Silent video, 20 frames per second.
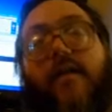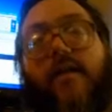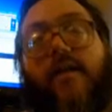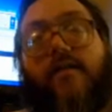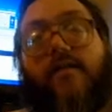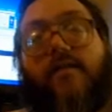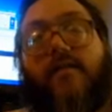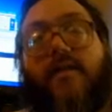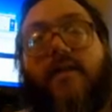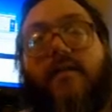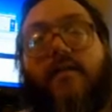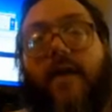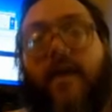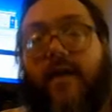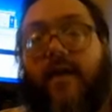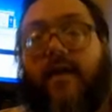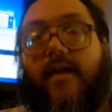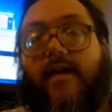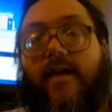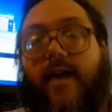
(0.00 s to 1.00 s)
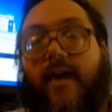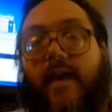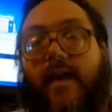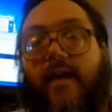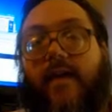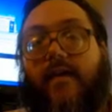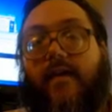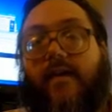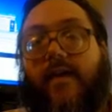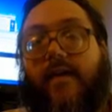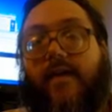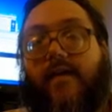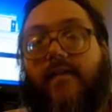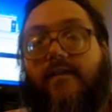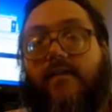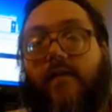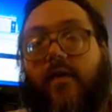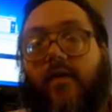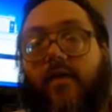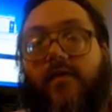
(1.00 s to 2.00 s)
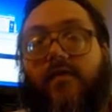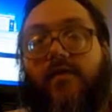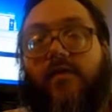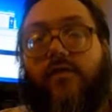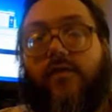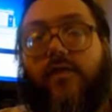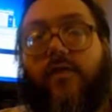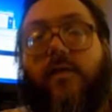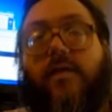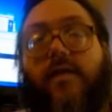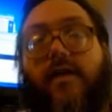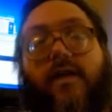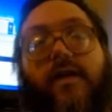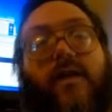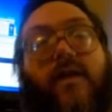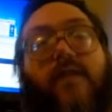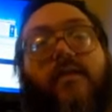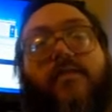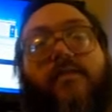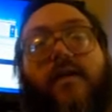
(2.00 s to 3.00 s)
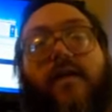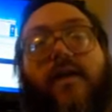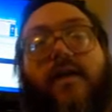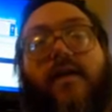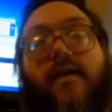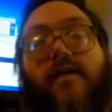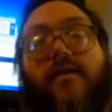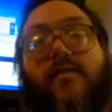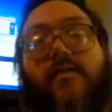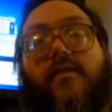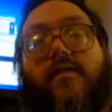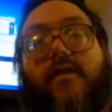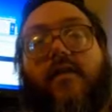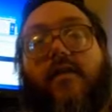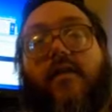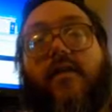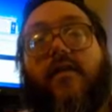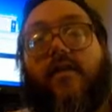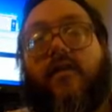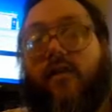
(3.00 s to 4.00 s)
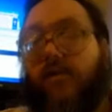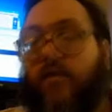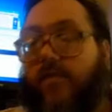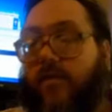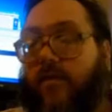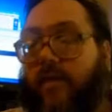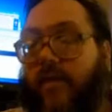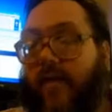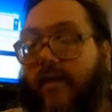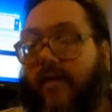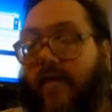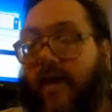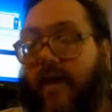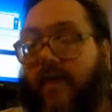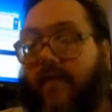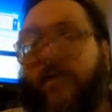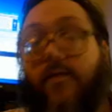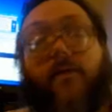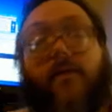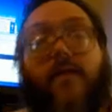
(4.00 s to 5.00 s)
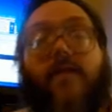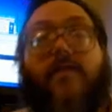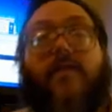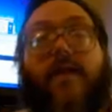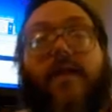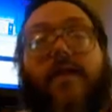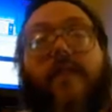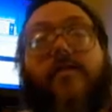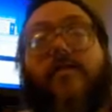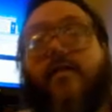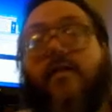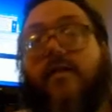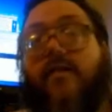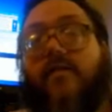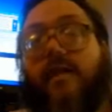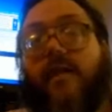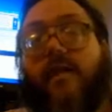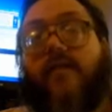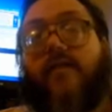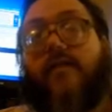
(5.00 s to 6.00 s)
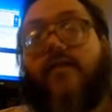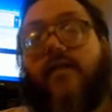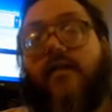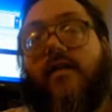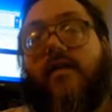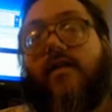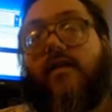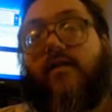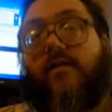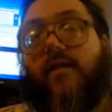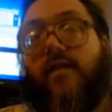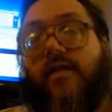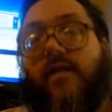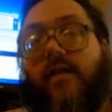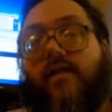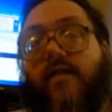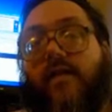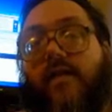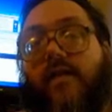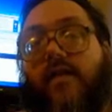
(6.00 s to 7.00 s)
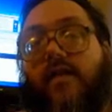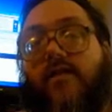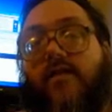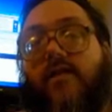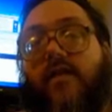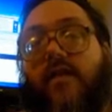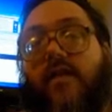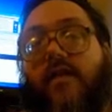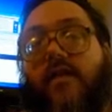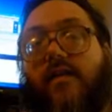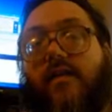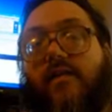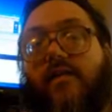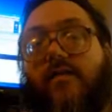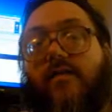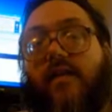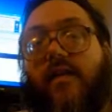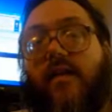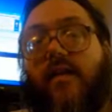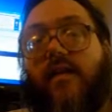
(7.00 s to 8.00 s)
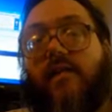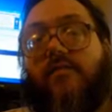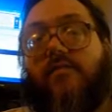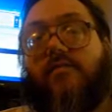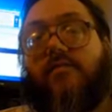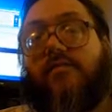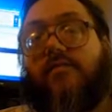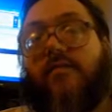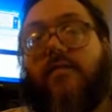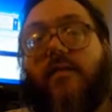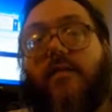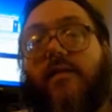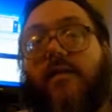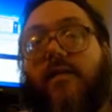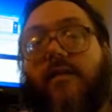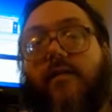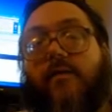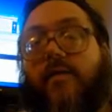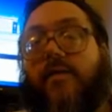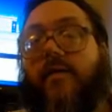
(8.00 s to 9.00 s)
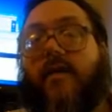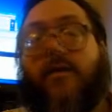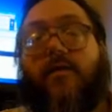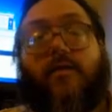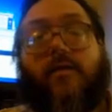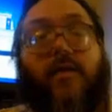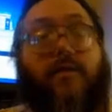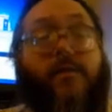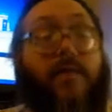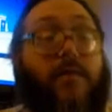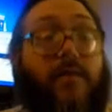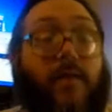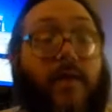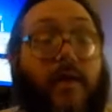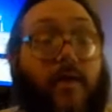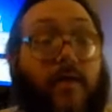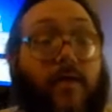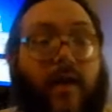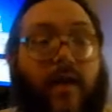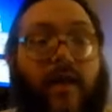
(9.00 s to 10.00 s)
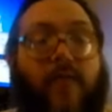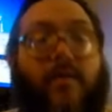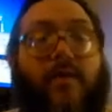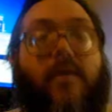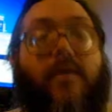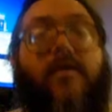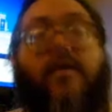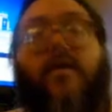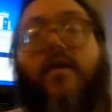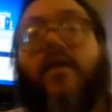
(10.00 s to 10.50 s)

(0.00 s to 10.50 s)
of me making a partial steeping kit, because you spend that 30 minutes in the middle with everything just kind of bubbling, well, not really bubbling away, but